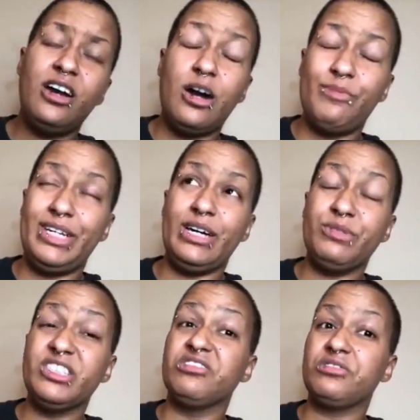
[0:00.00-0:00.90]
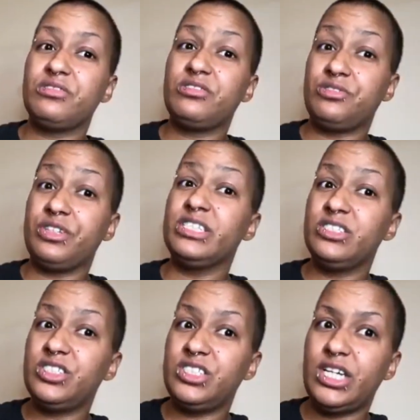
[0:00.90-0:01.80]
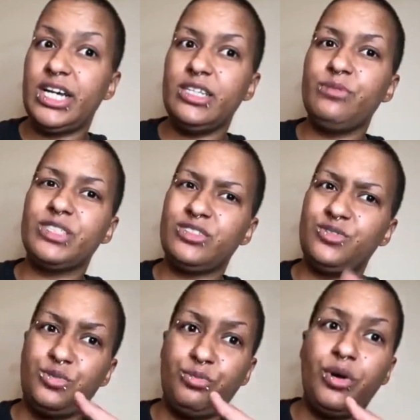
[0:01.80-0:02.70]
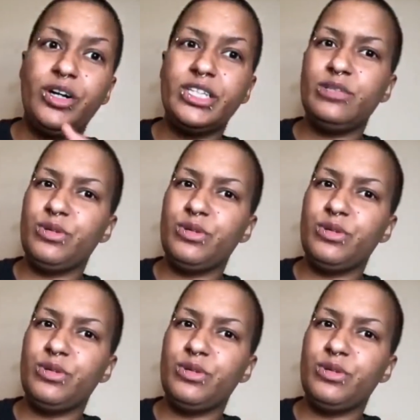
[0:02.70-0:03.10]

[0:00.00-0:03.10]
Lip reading: I mean, I'm a little cringed at it because of her body,